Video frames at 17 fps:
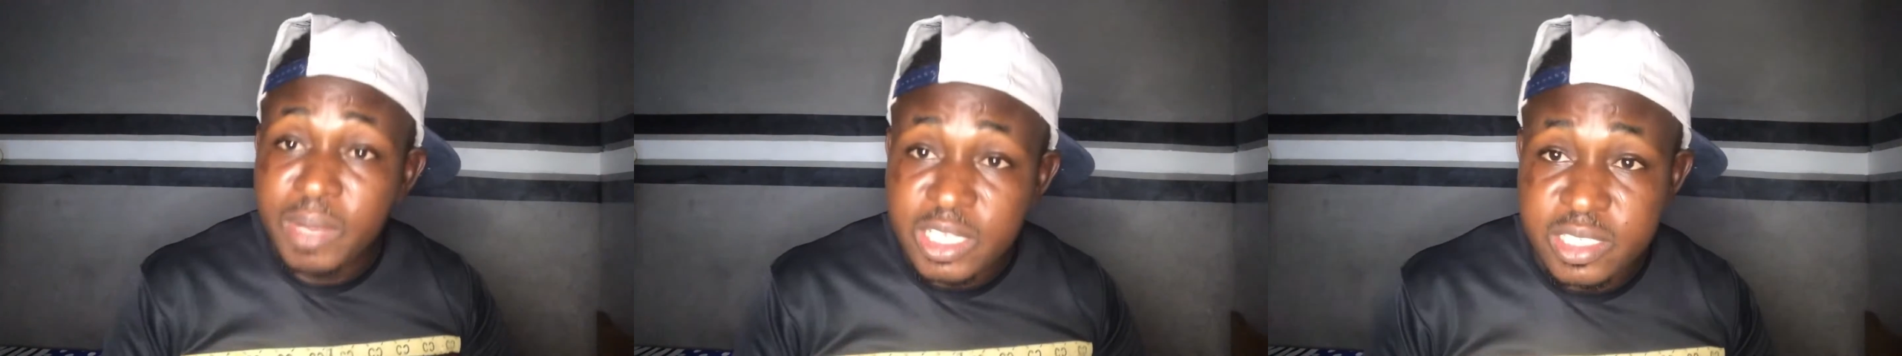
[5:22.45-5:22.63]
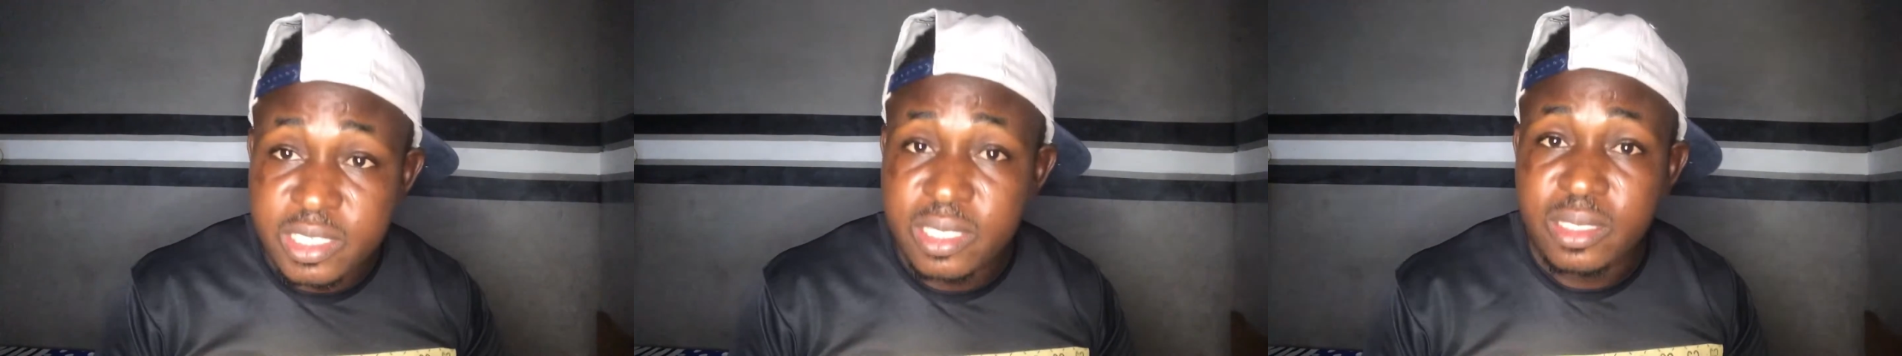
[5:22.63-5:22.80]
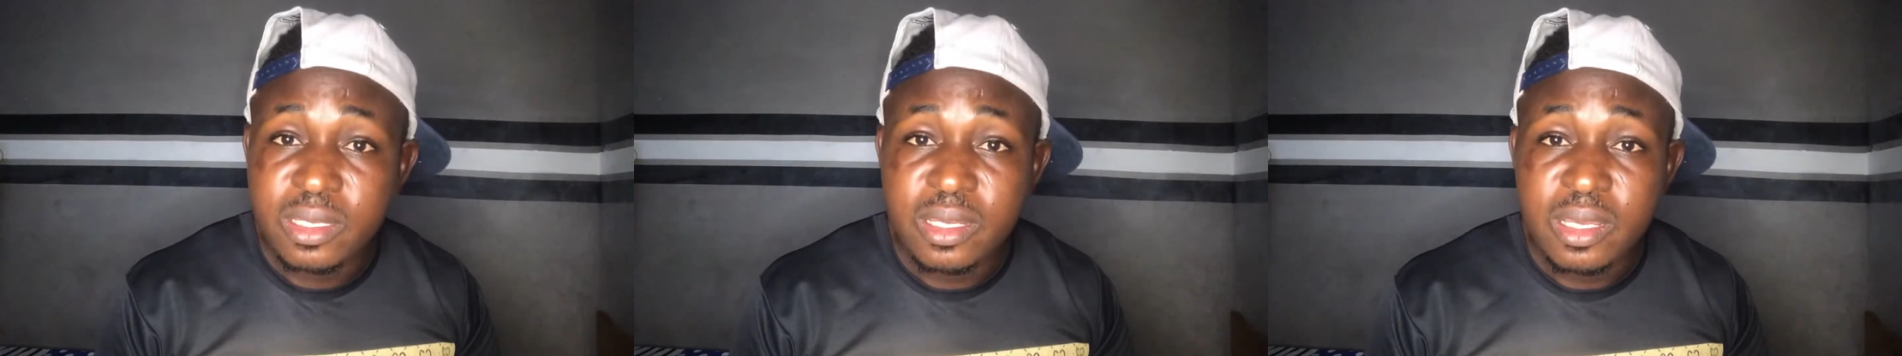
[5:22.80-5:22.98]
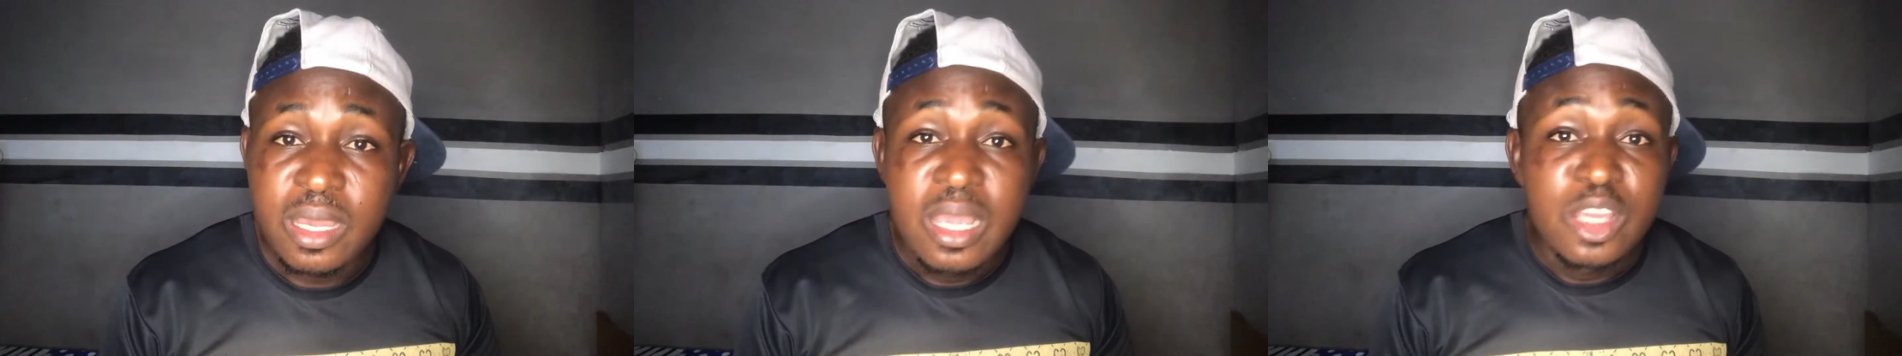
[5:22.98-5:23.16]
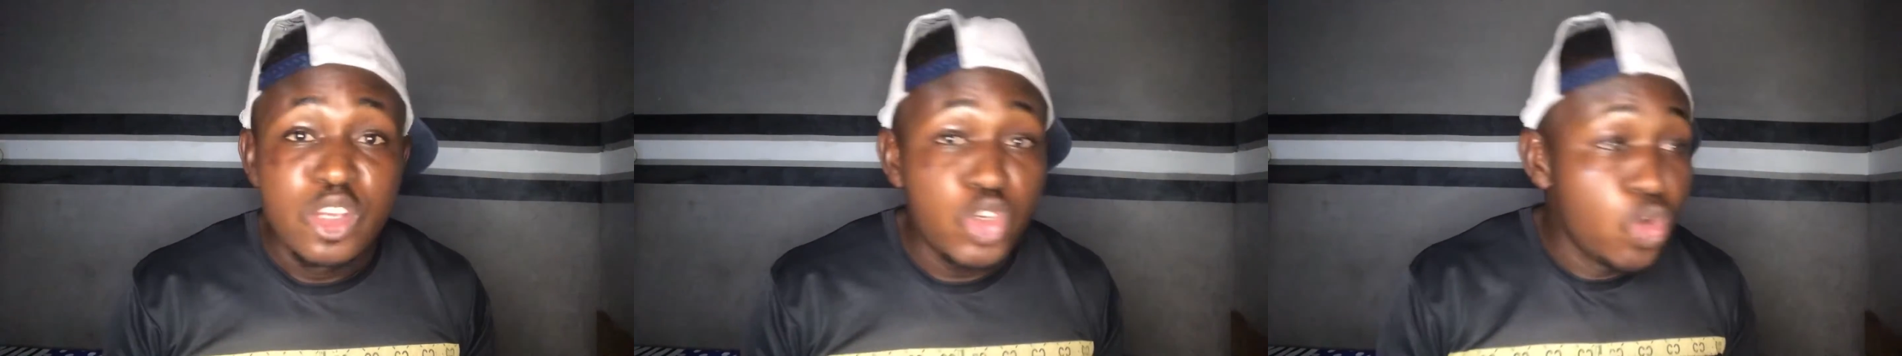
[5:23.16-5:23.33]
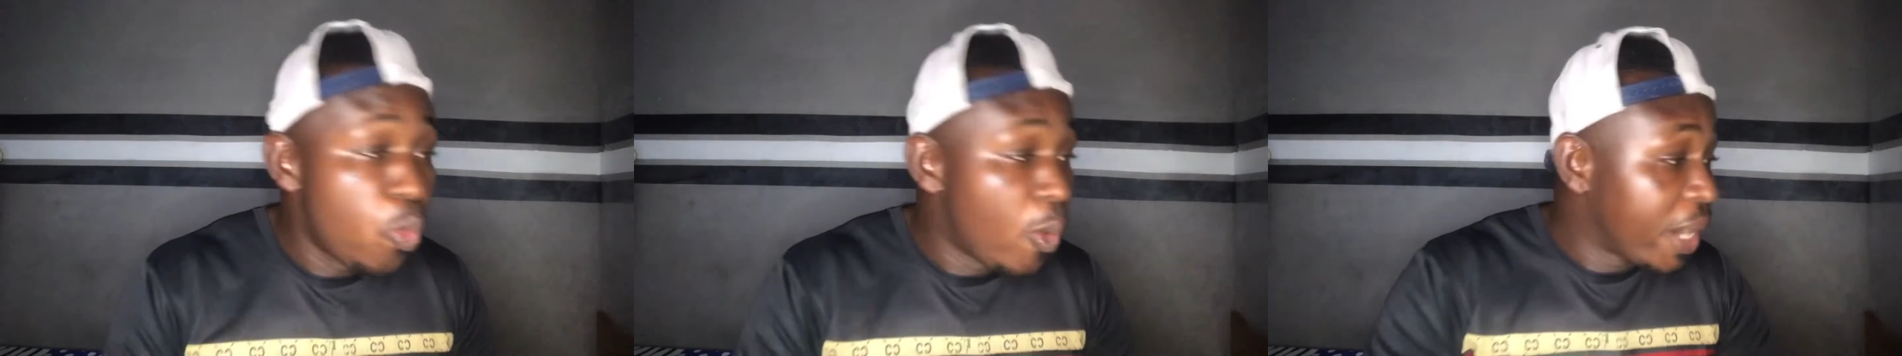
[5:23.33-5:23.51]
it,
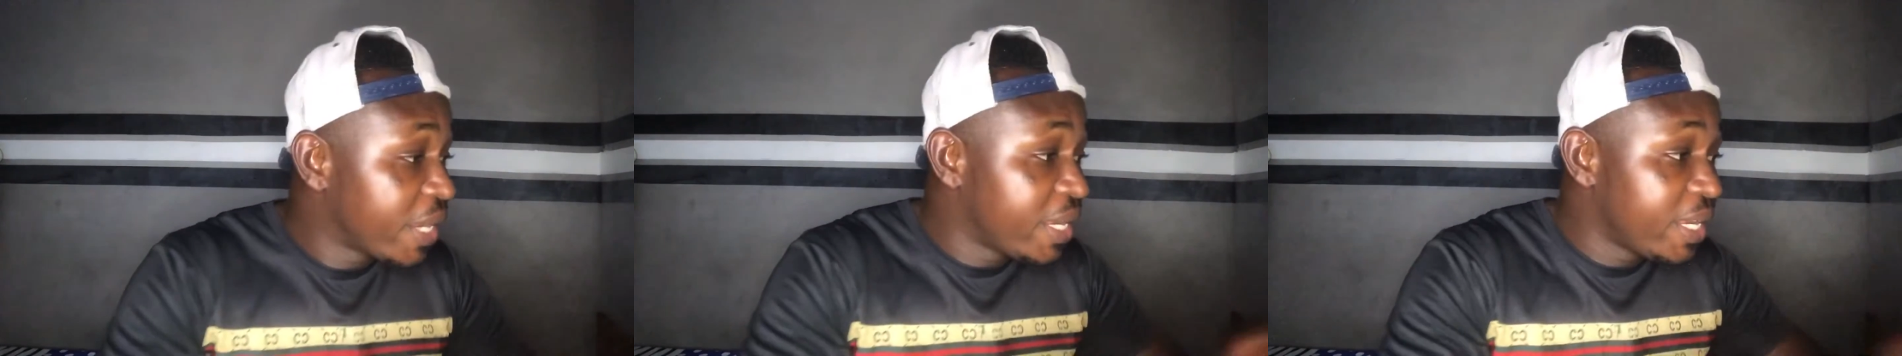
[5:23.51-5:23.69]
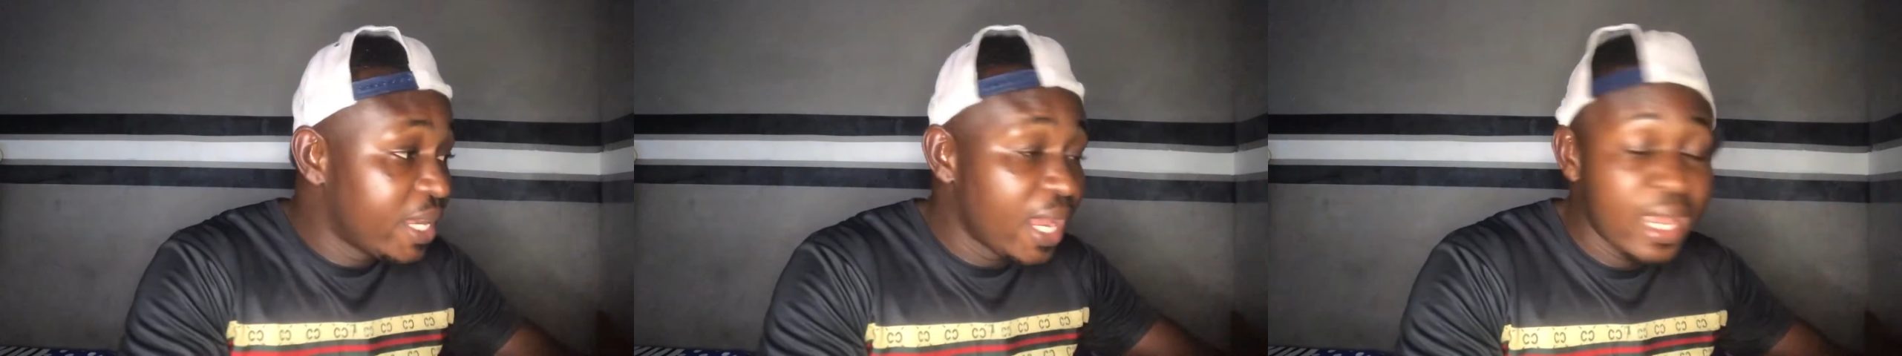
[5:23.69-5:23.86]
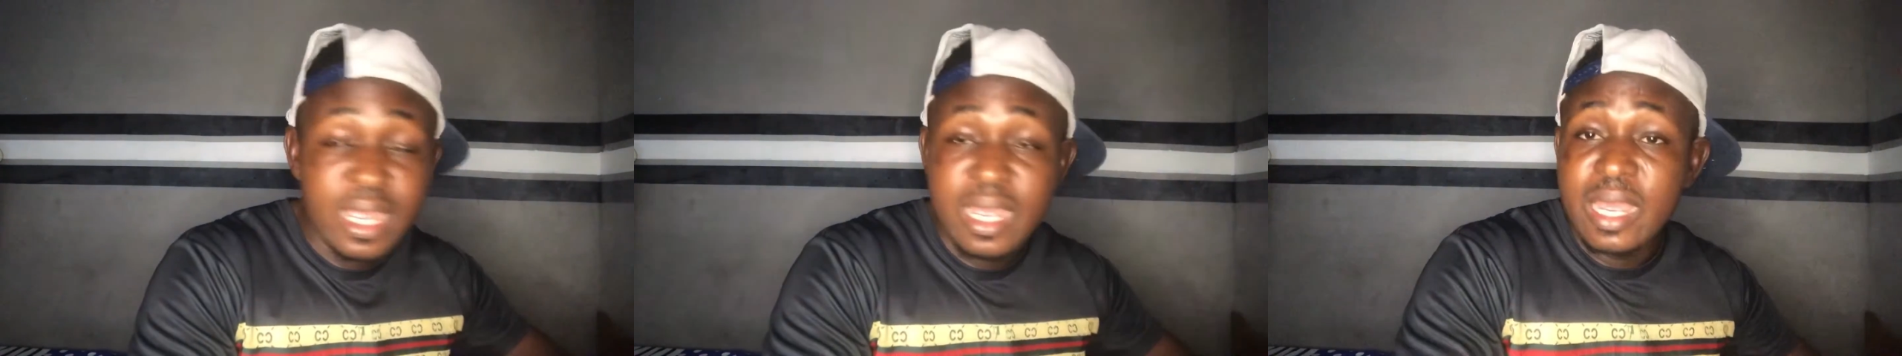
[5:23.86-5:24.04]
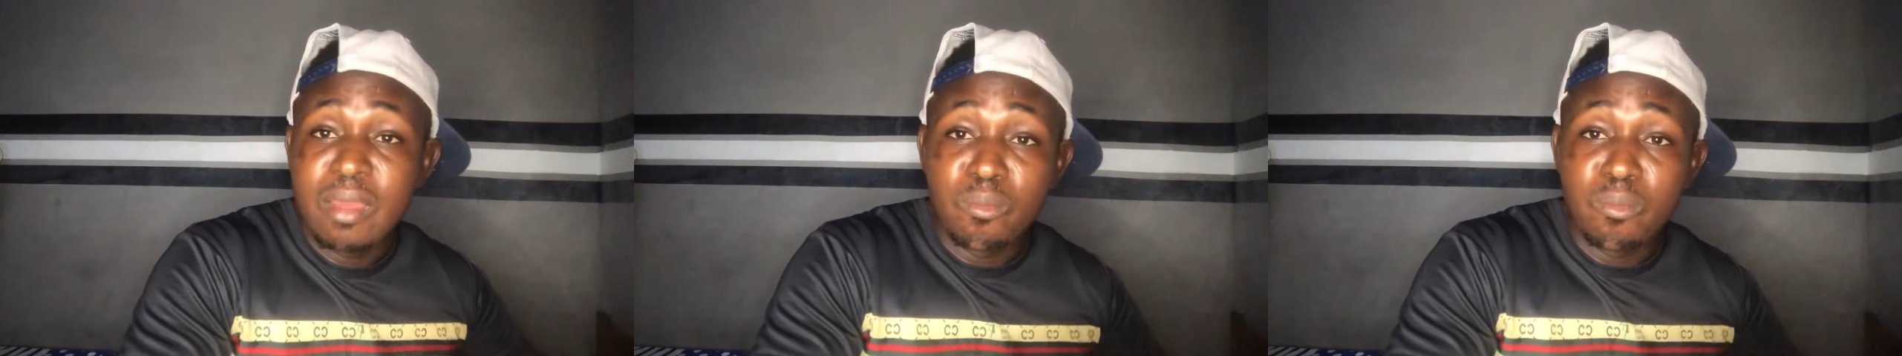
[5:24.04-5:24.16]
you are here